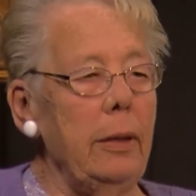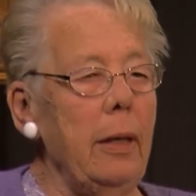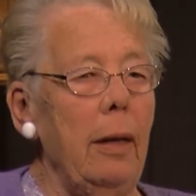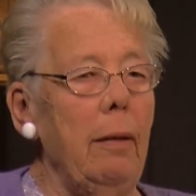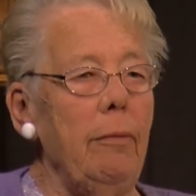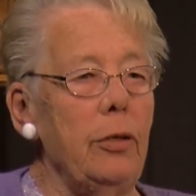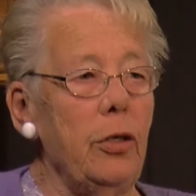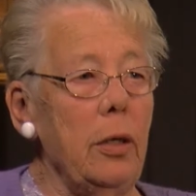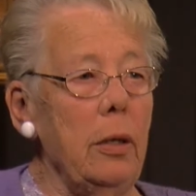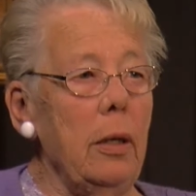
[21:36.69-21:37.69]

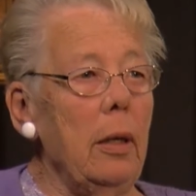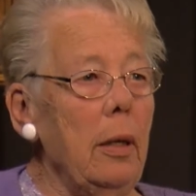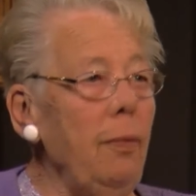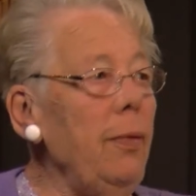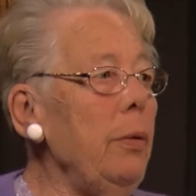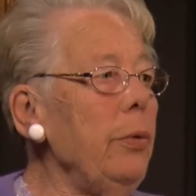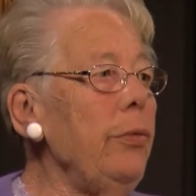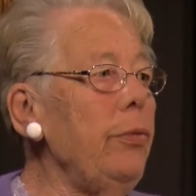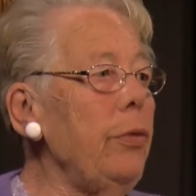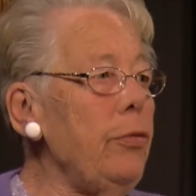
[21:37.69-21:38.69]
television there
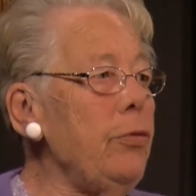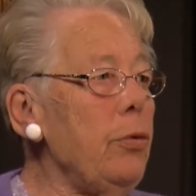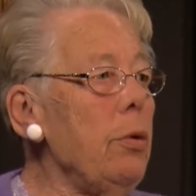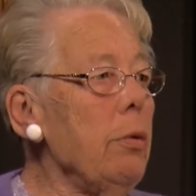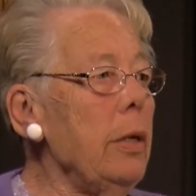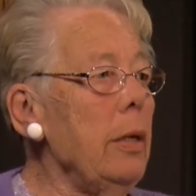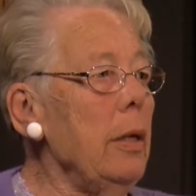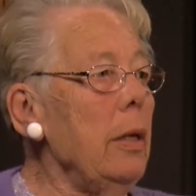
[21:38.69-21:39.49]
was the story